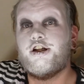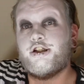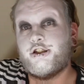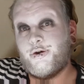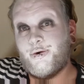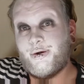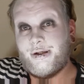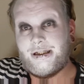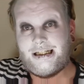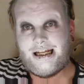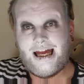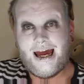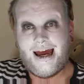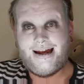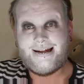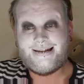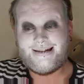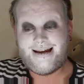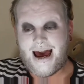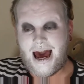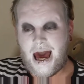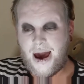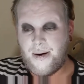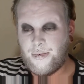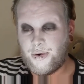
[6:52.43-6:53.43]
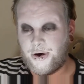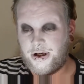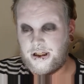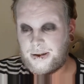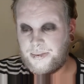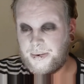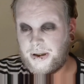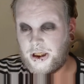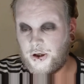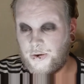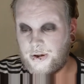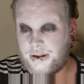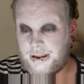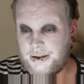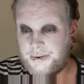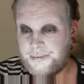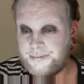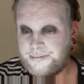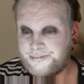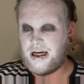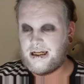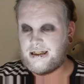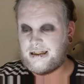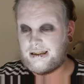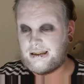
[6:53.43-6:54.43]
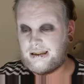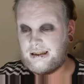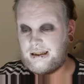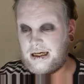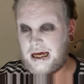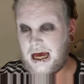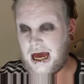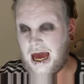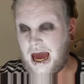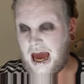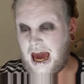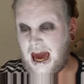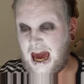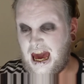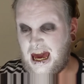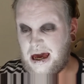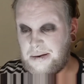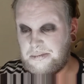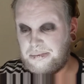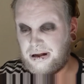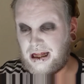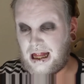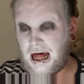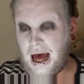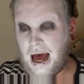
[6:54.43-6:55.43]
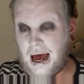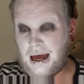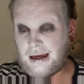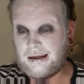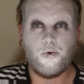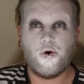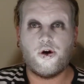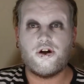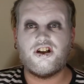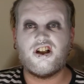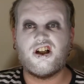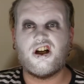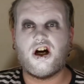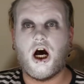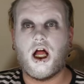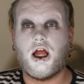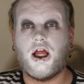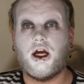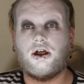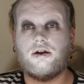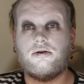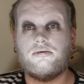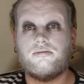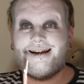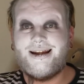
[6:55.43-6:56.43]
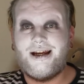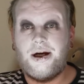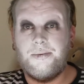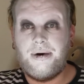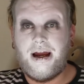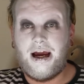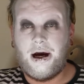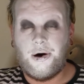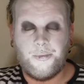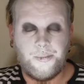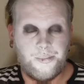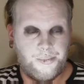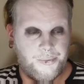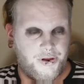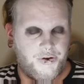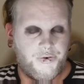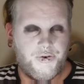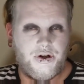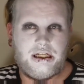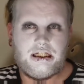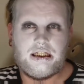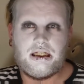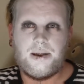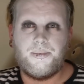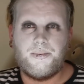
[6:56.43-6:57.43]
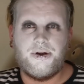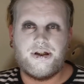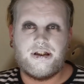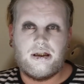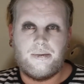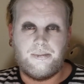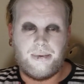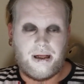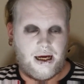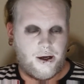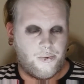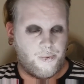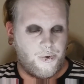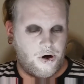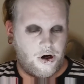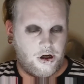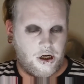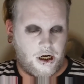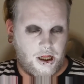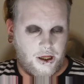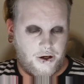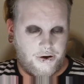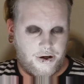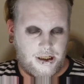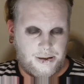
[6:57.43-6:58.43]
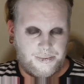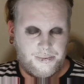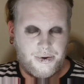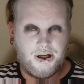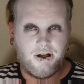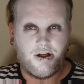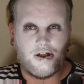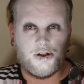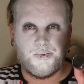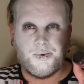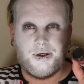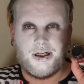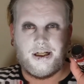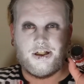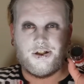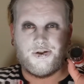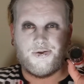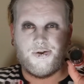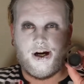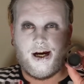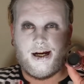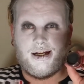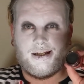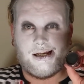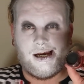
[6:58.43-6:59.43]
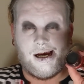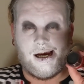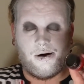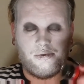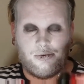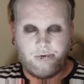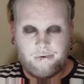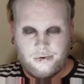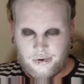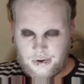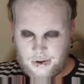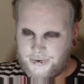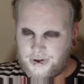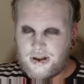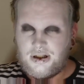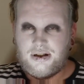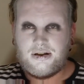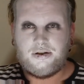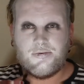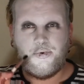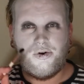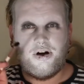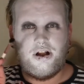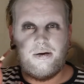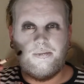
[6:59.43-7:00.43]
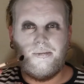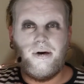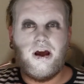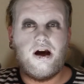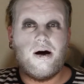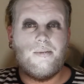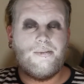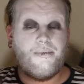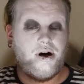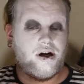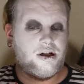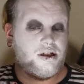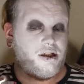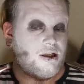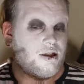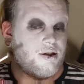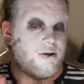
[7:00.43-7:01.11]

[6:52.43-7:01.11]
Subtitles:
So instead, I'm going to be using basically a black watercolor. Now hear me out. The reason I'm using the black watercolor is because when it's dried down, if you just swirl a makeup brush